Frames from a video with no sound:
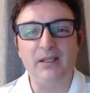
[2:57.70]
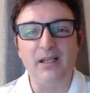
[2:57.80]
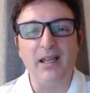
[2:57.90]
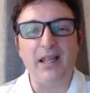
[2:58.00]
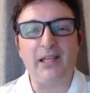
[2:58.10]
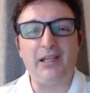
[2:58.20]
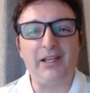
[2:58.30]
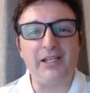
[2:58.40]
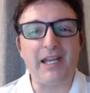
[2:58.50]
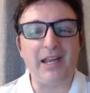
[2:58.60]
And
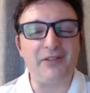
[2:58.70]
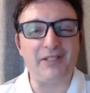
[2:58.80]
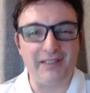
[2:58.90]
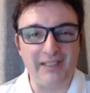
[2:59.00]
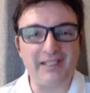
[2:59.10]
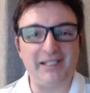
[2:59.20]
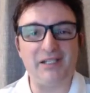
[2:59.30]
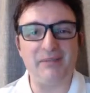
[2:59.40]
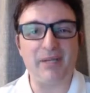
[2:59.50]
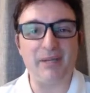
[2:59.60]
learning how to listen to
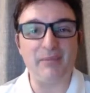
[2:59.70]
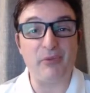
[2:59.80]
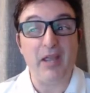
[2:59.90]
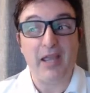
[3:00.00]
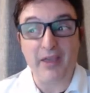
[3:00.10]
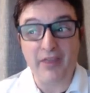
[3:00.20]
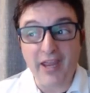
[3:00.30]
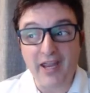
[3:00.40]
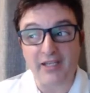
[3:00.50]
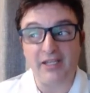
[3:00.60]
people, and then